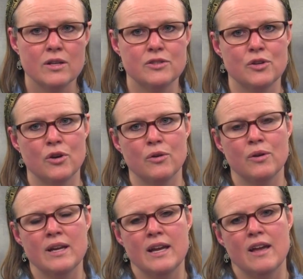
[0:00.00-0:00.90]

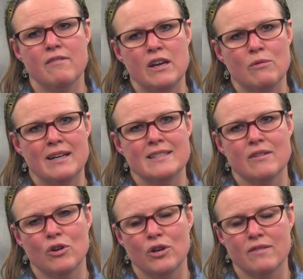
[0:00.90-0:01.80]
So if anyone has
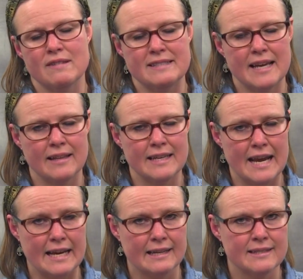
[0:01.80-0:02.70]
ever heard of the Sally
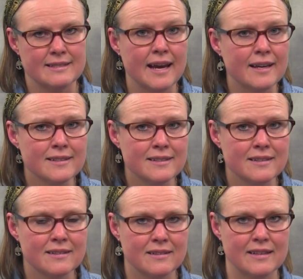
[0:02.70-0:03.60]
Anne
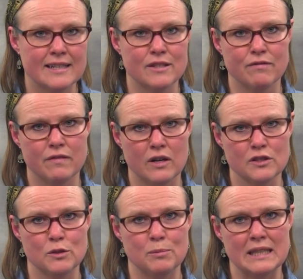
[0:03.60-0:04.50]
test, that's a
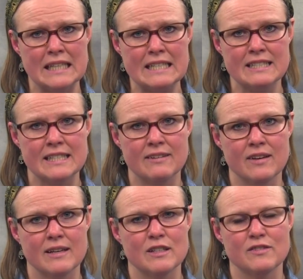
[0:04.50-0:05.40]
false belief
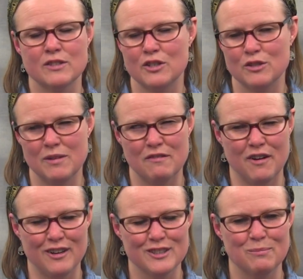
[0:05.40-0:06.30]
excuse me,
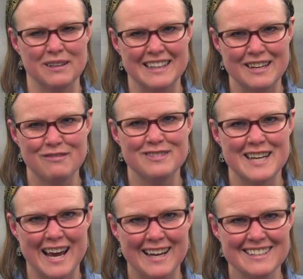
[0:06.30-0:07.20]
false belief
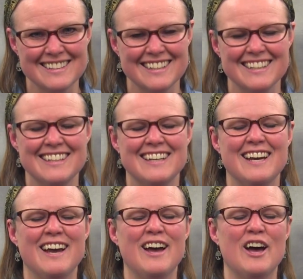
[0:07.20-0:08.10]
task.
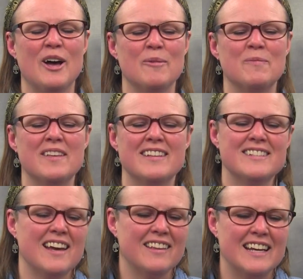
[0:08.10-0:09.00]
Um, the
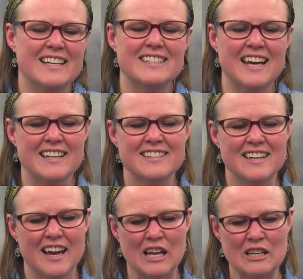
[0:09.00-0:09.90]
Sally Anne test
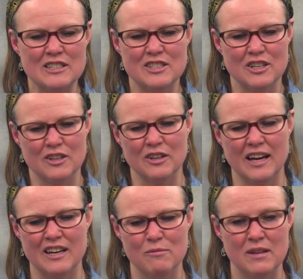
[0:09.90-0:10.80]
uh, to
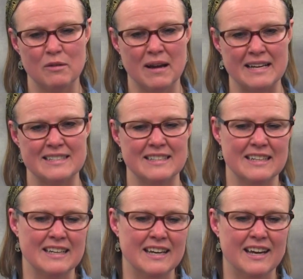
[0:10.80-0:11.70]
kind of minimize
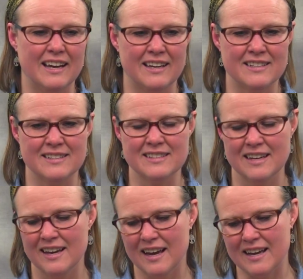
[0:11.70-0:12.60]
is
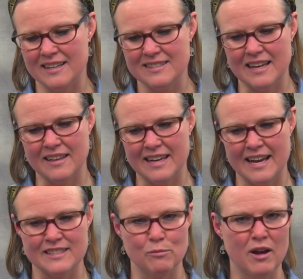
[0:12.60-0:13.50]
uh, Sally
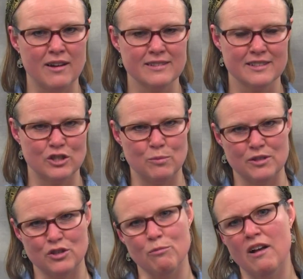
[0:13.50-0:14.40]
has a box, she
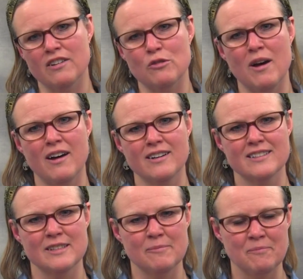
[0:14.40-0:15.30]
puts her ball in the
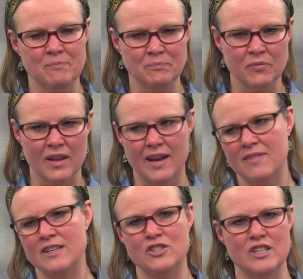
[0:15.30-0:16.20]
box,
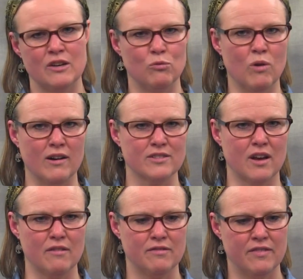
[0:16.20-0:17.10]
and then she walks
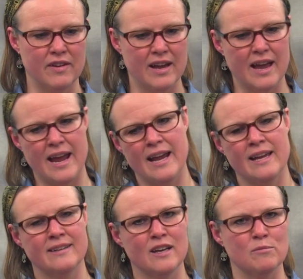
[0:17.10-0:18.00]
off.
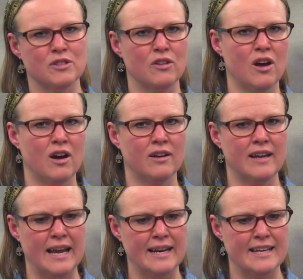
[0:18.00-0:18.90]
Anne comes
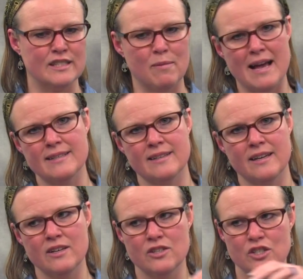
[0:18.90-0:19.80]
along, Anne a
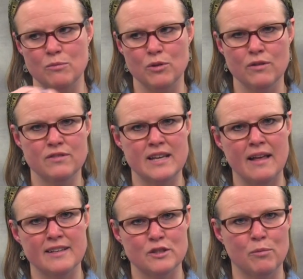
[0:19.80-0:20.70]
basket, she moves
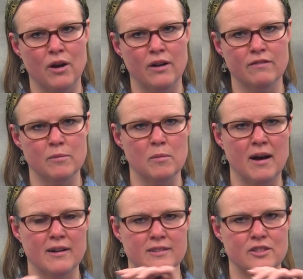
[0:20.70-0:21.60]
Sally's ball from the
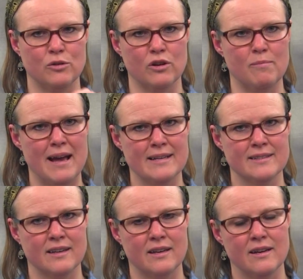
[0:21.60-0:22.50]
box to her
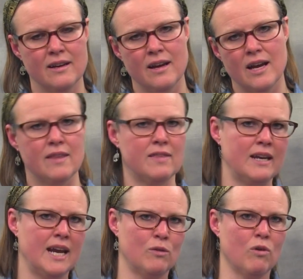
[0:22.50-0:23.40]
basket, and
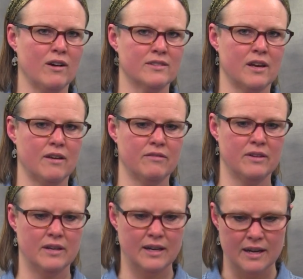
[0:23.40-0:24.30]
then Anne walks off.
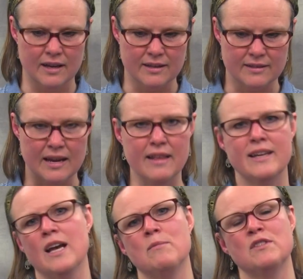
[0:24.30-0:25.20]

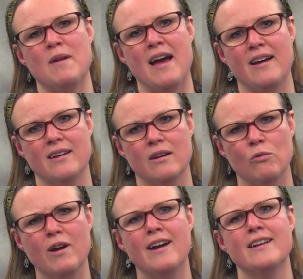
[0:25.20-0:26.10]
Sally comes back.
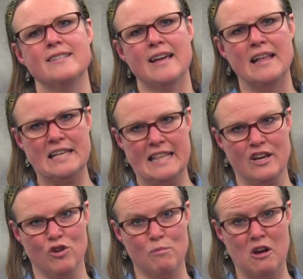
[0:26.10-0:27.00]
Where does Sally
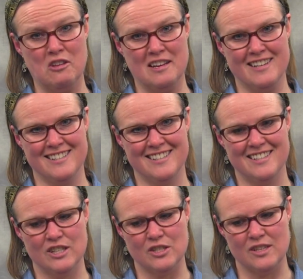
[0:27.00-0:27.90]
think her ball is?
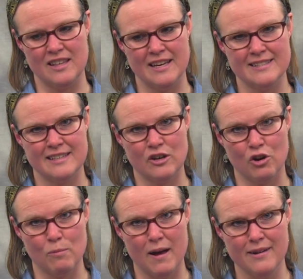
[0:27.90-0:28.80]
Does she think it's in
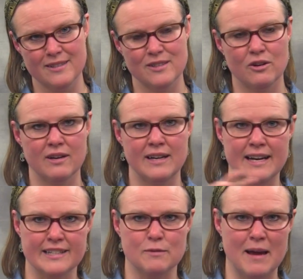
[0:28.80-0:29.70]
her box or in
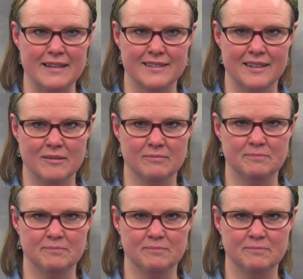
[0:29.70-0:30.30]
Anne's basket?